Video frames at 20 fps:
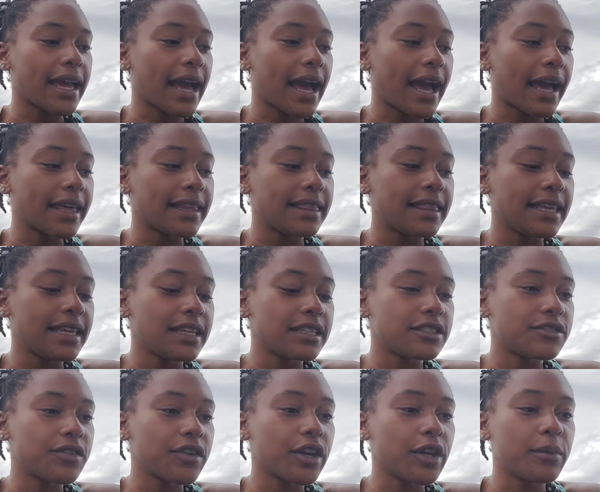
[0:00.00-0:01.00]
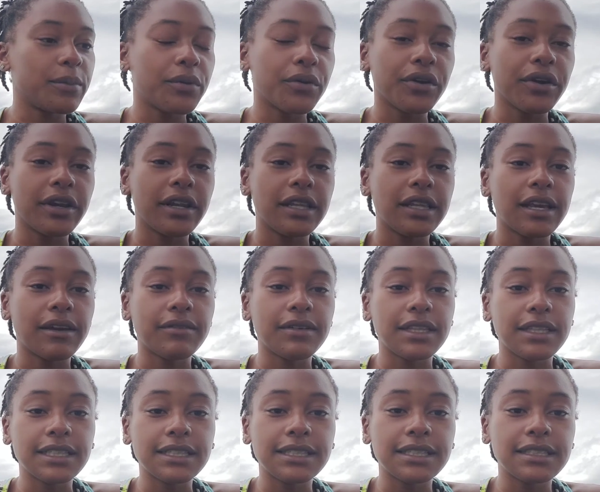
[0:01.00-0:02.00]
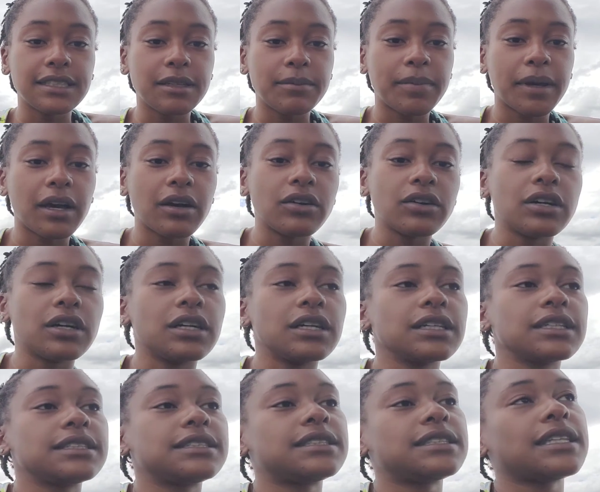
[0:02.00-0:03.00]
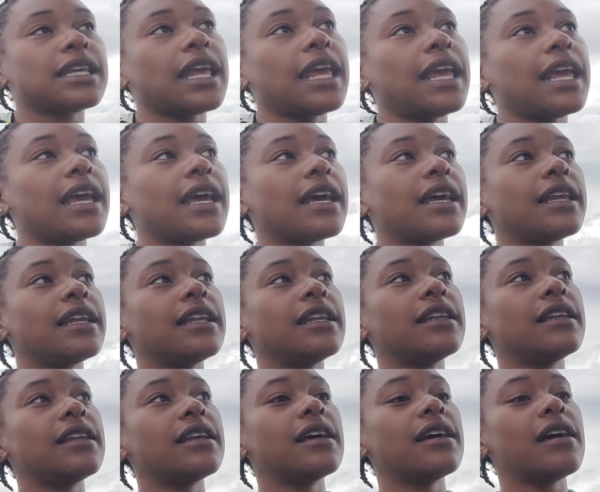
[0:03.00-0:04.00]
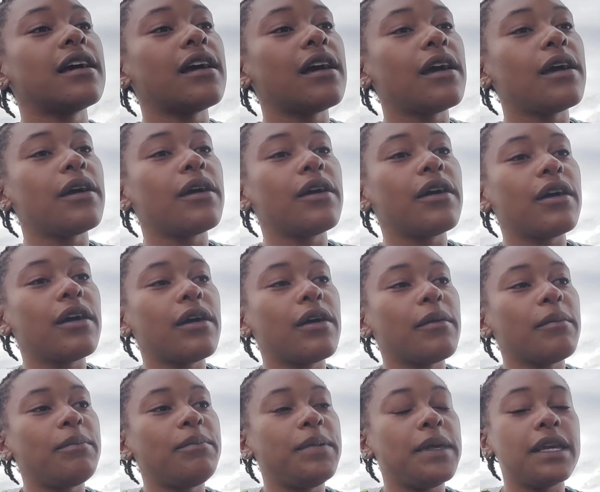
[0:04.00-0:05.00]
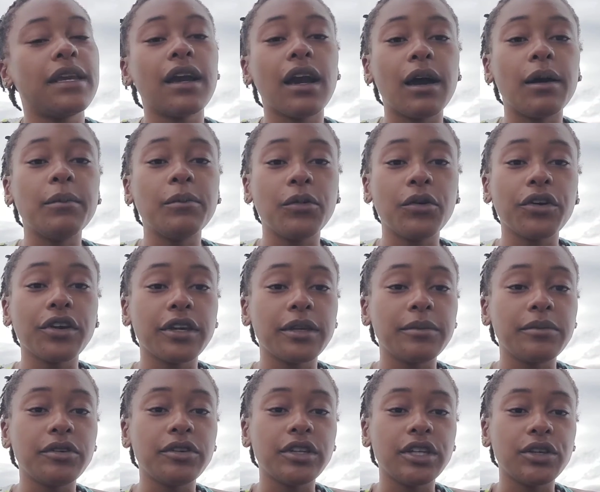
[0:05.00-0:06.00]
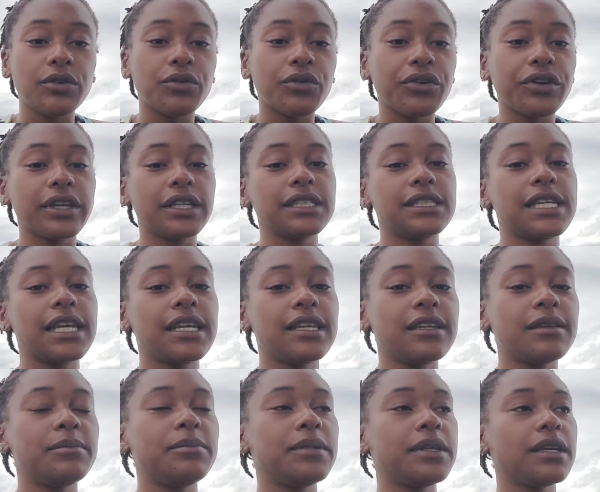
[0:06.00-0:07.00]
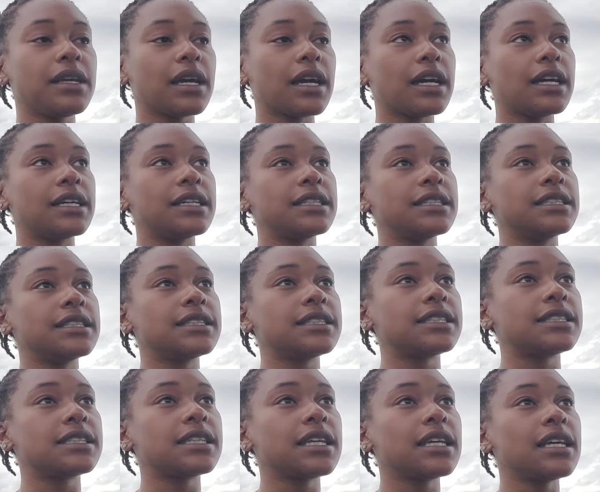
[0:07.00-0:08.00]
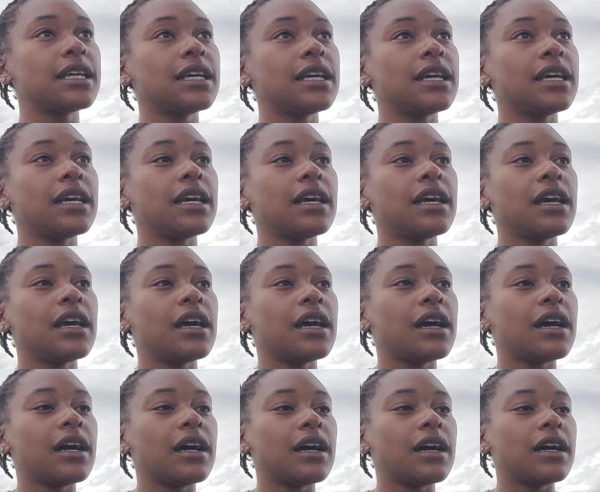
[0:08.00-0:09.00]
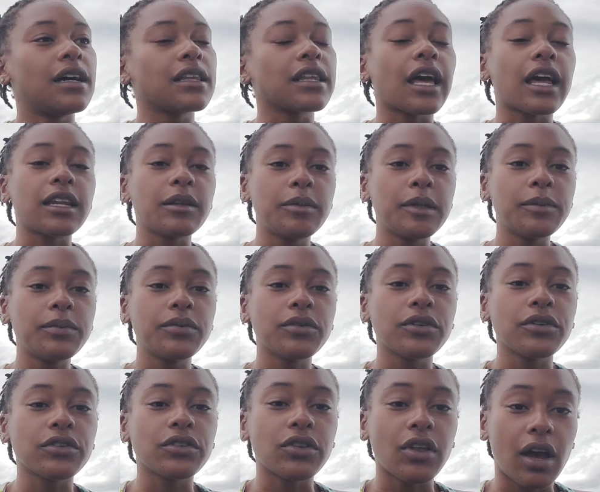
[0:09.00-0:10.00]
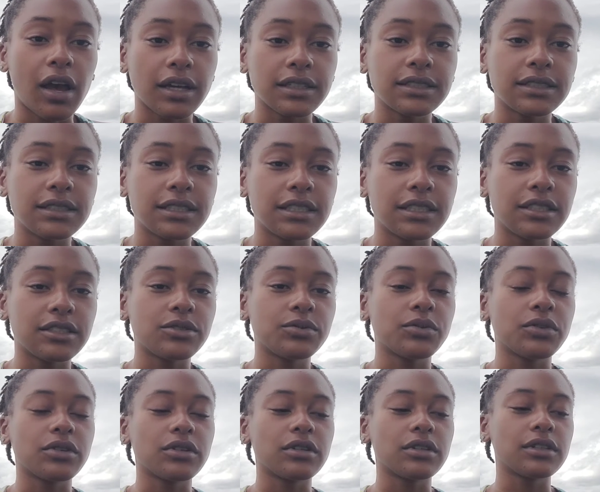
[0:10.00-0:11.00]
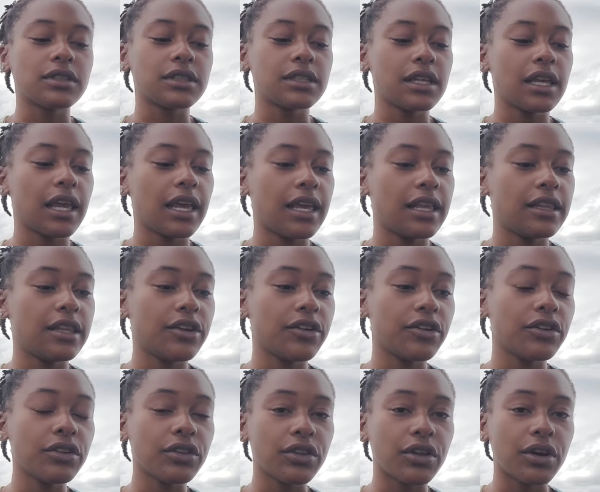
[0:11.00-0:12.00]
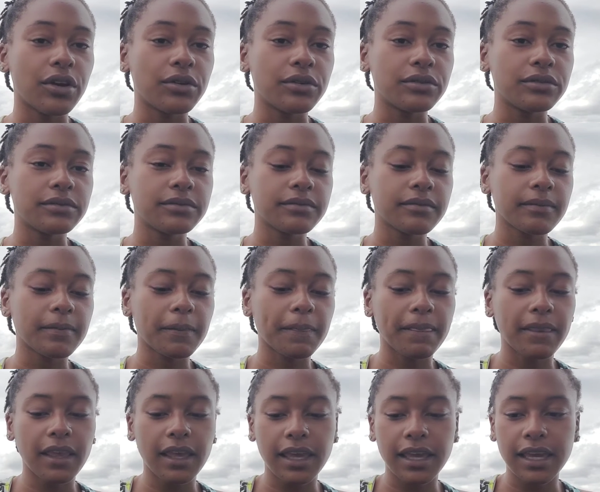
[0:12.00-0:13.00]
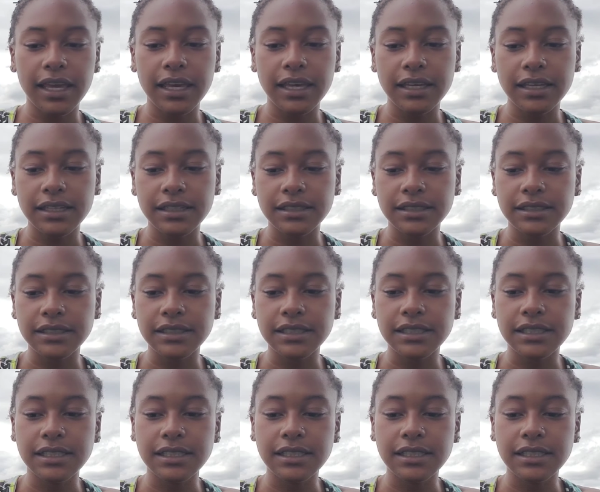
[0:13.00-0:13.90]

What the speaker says: I think it's very important that we listen to bell hooks and become more community orientated, because a lot of people are lost in this world and they're alone, and